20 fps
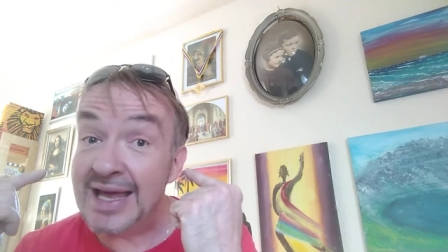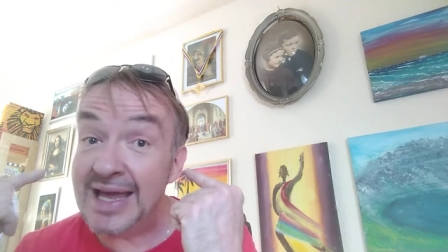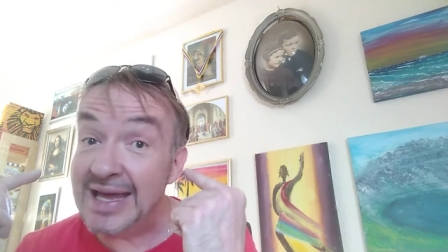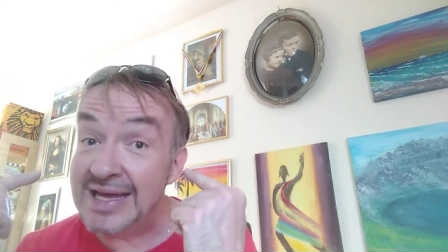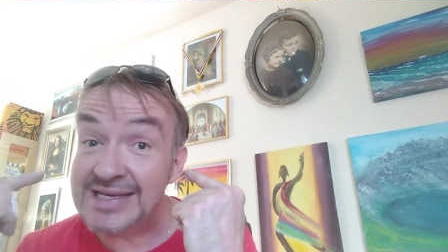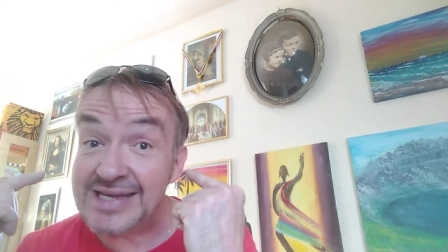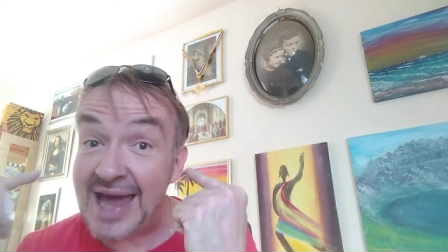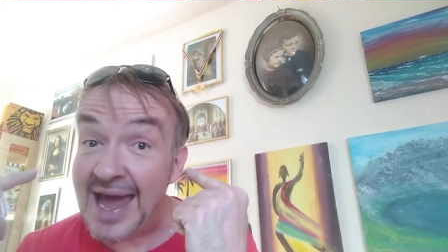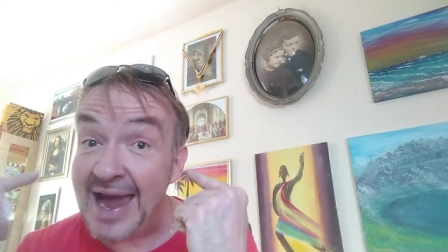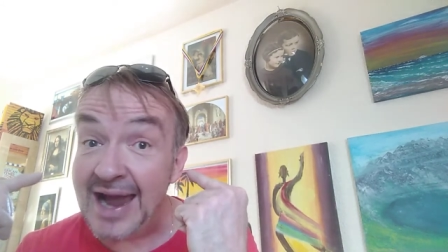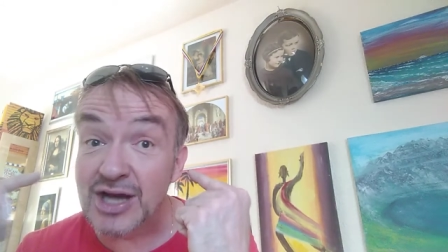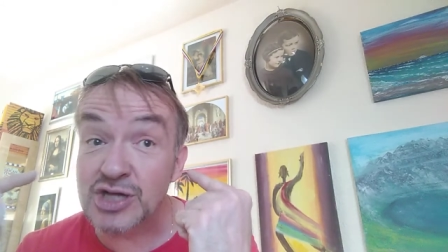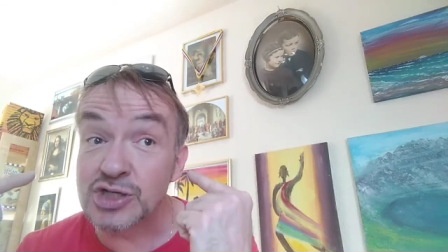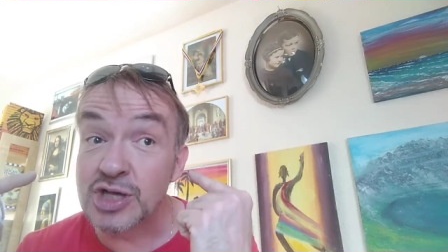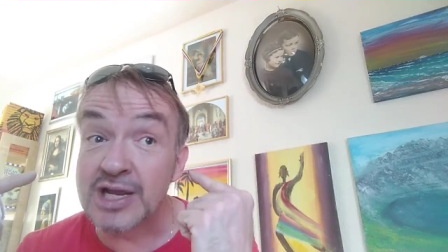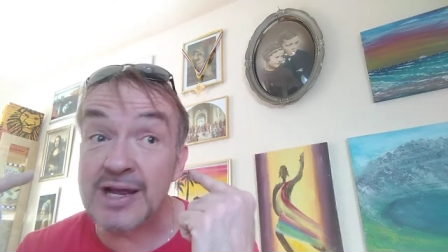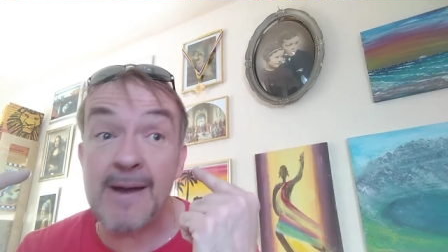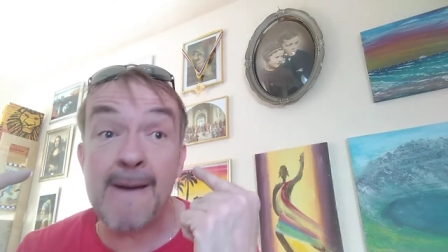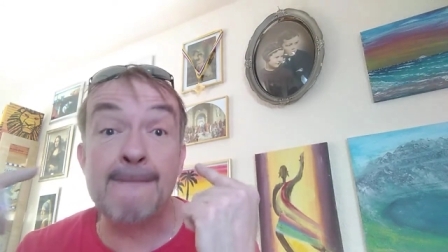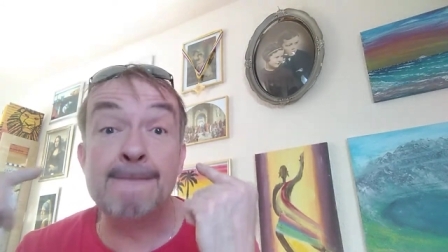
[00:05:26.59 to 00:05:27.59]
is
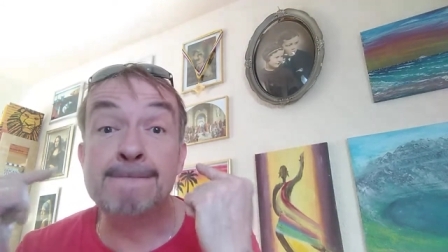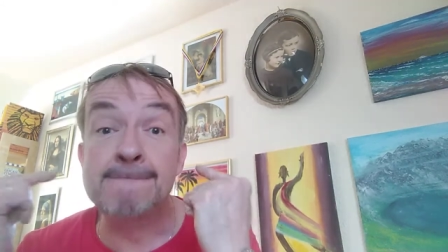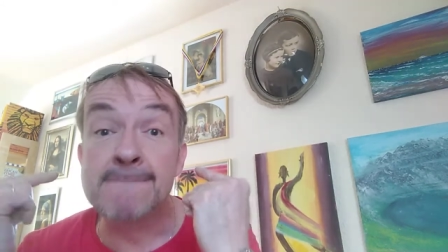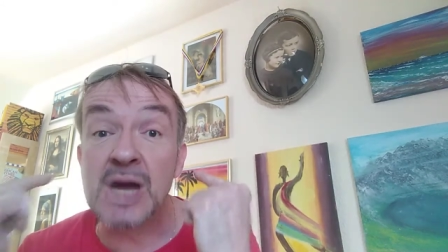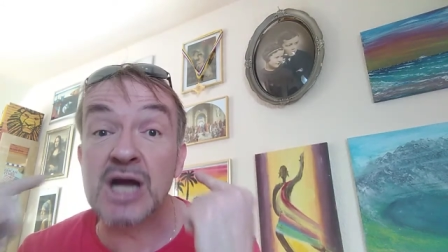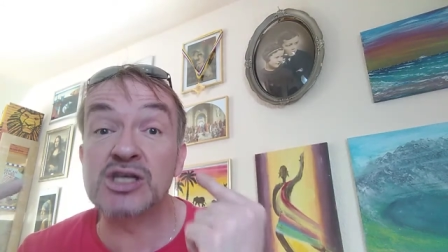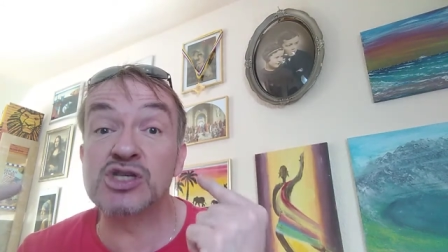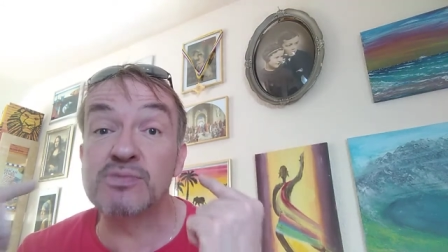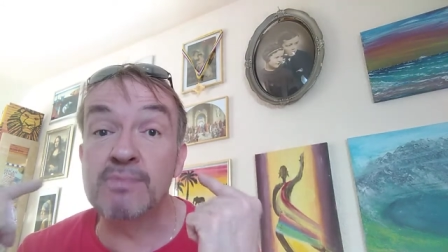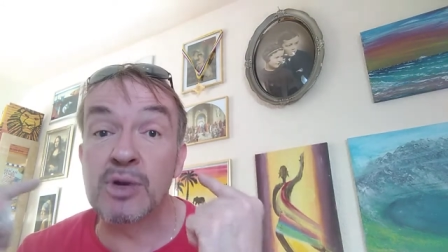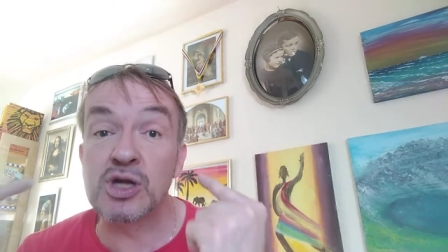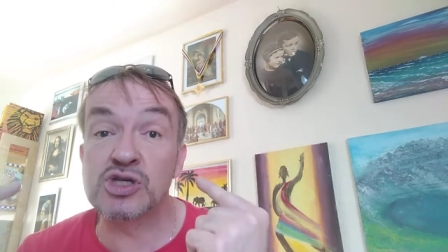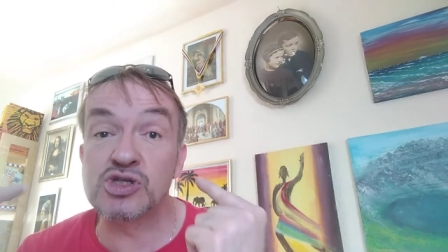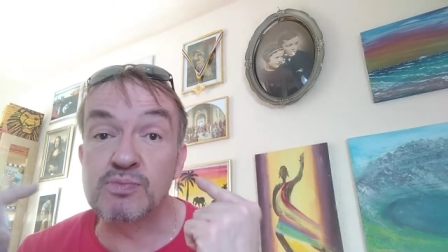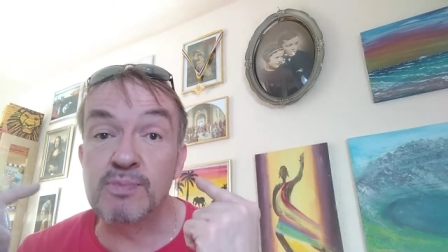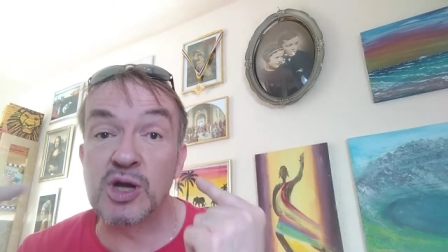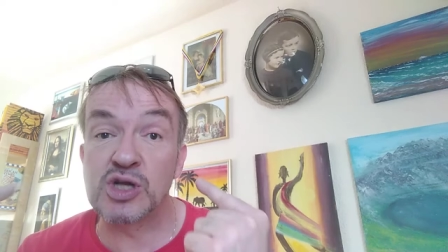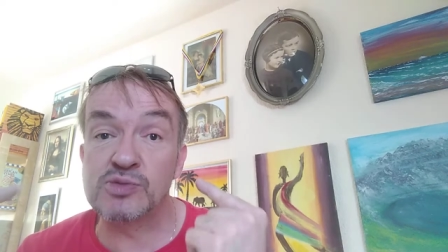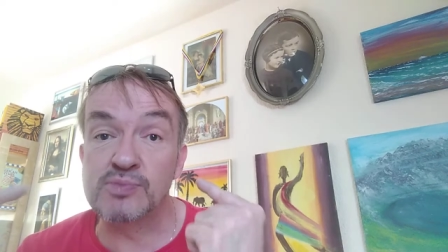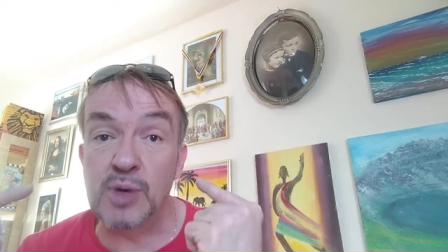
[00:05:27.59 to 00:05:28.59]
actually much, much,
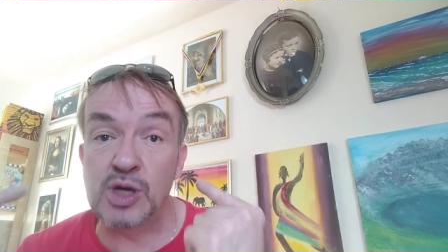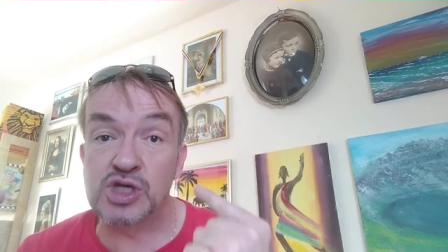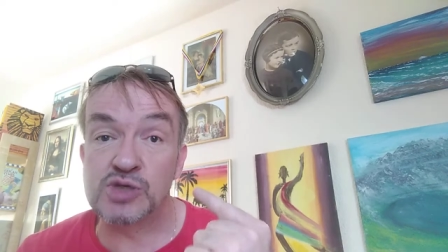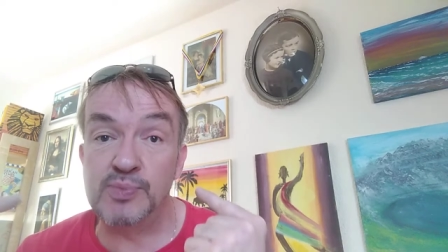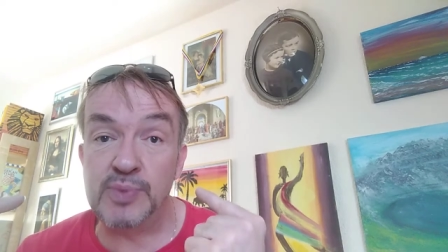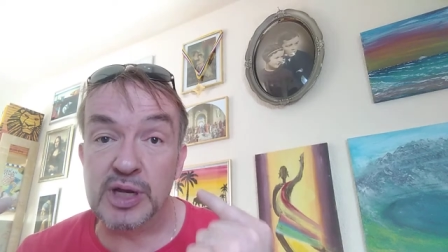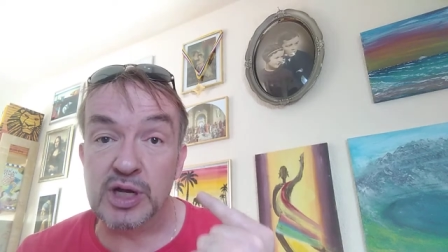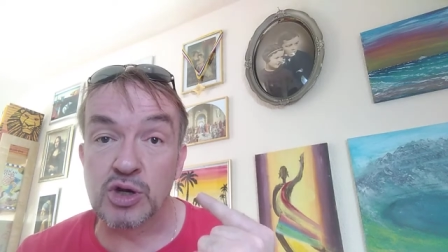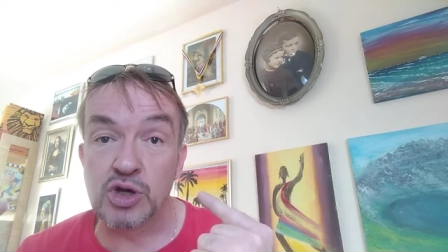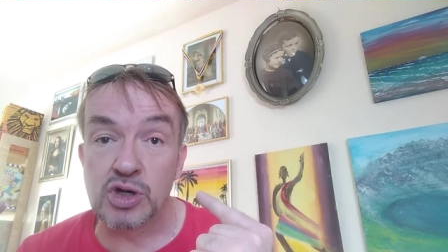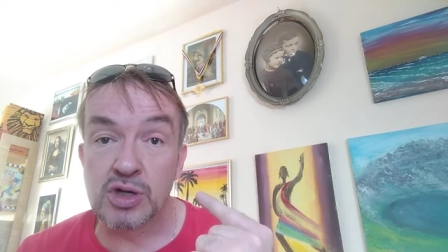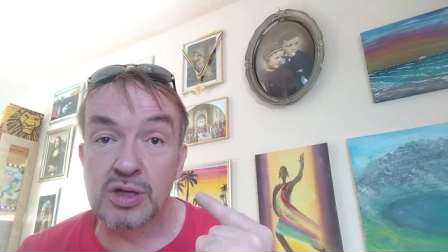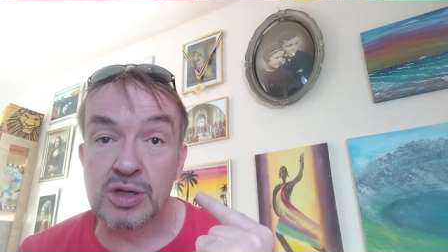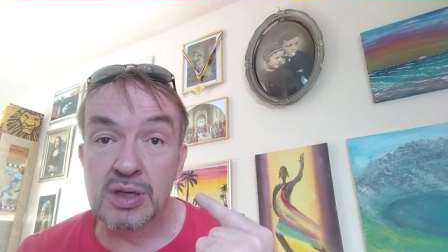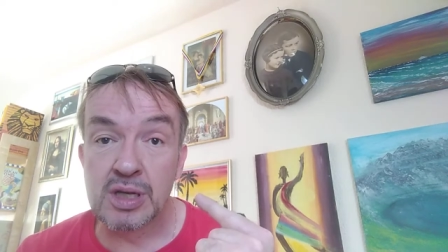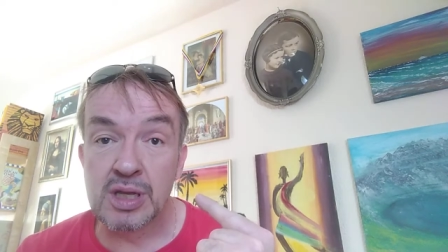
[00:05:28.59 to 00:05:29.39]
much, much bigger